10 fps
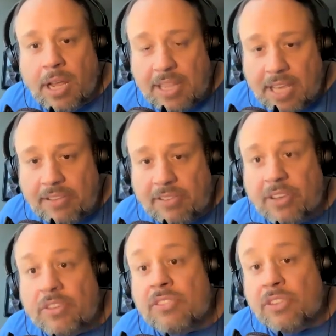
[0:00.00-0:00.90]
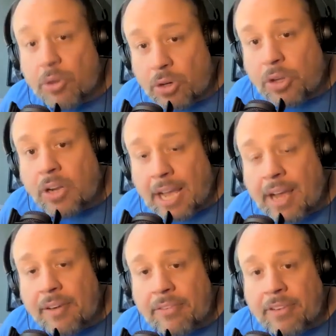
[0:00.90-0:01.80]
the ACC still could
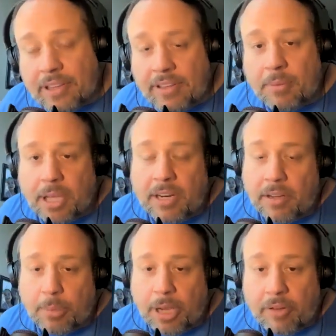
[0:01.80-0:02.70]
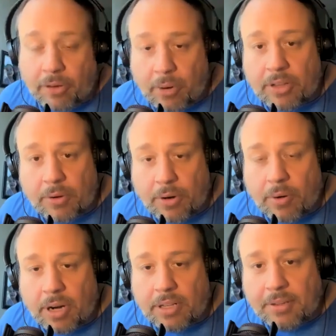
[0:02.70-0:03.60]
have a team get into the playoff. Correct or
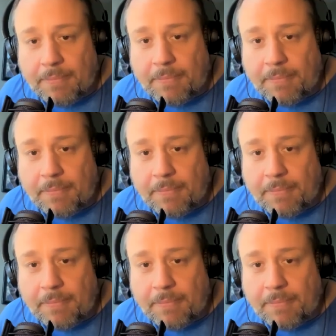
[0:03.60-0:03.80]
incorrect?